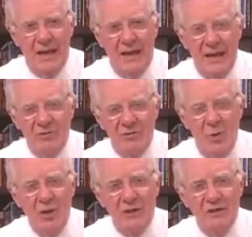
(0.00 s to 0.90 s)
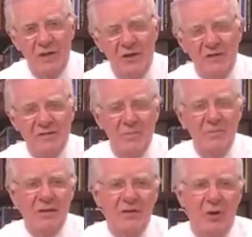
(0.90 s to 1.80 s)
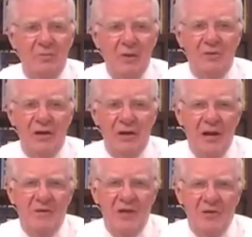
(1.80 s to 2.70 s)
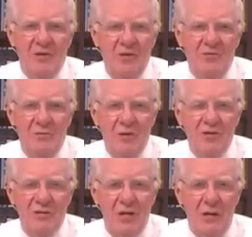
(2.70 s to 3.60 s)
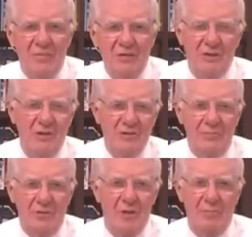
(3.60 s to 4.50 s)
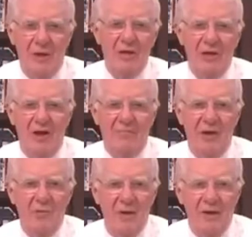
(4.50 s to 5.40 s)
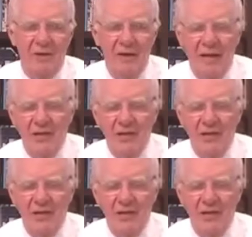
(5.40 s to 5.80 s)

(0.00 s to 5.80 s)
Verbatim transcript: And I was working there, and somebody told me about a guy in Vancouver, British Columbia, so I jumped on a plane and off I went.